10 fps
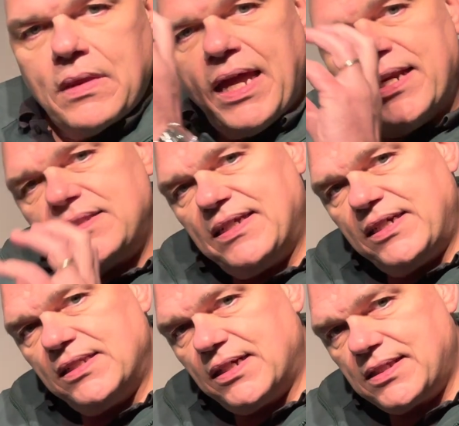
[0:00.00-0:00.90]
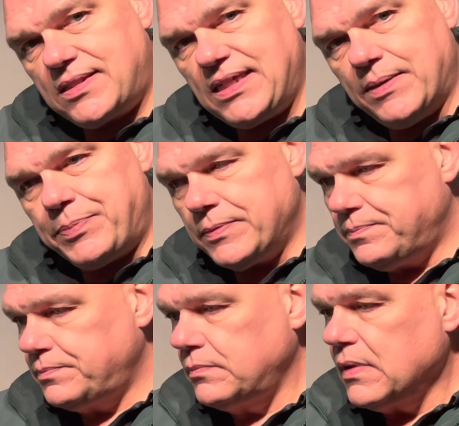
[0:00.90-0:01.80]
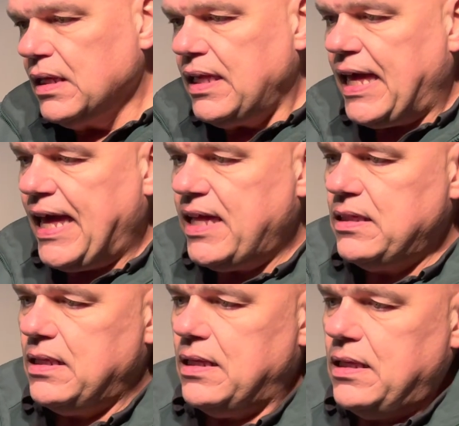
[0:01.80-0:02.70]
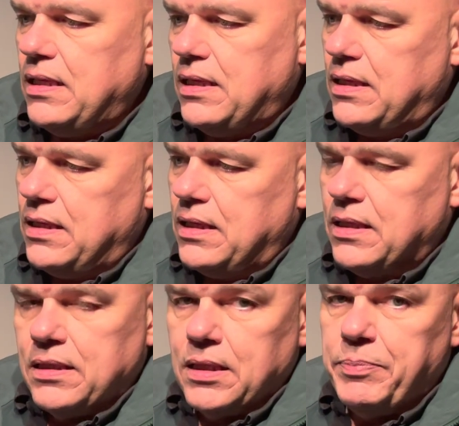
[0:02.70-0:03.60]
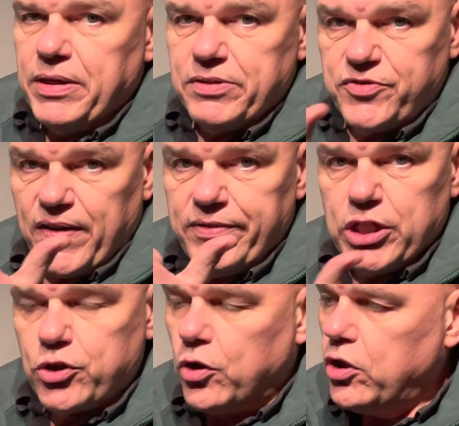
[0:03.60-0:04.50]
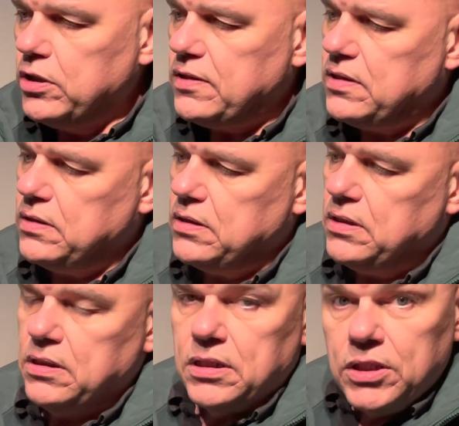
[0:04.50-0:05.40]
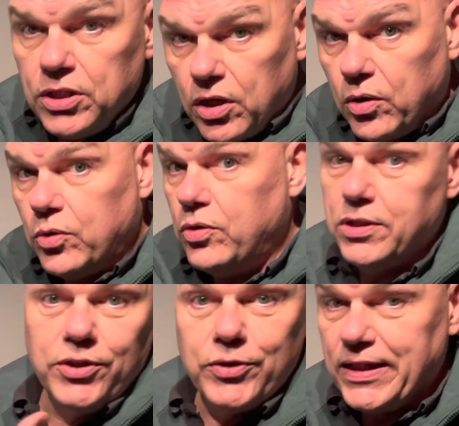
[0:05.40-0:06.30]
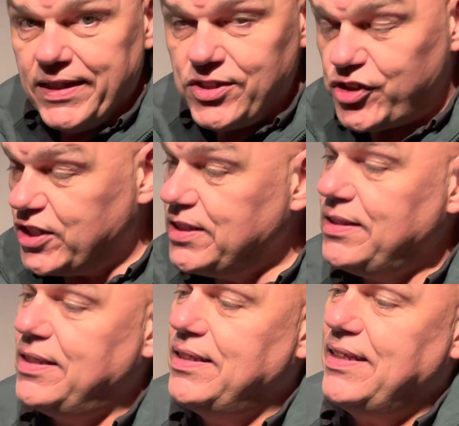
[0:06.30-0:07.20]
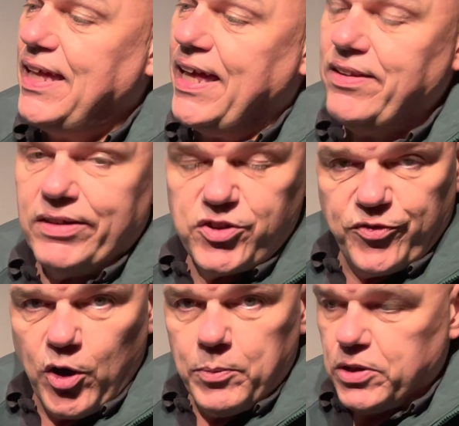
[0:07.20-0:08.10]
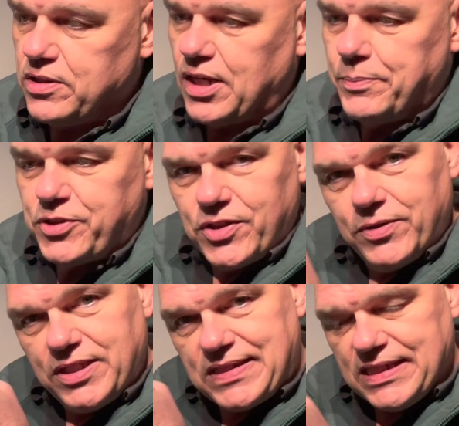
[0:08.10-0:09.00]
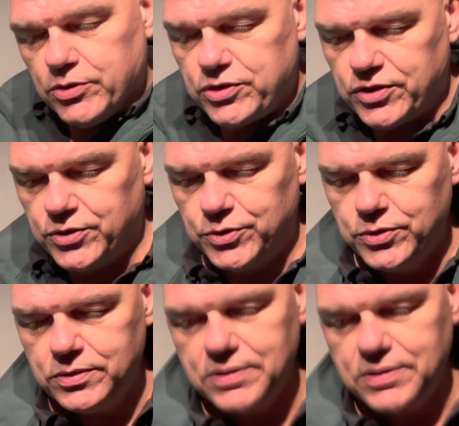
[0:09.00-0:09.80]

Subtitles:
And I take another sip. And the beer is very cold, no nucleation, and there is foam on top. So the CO2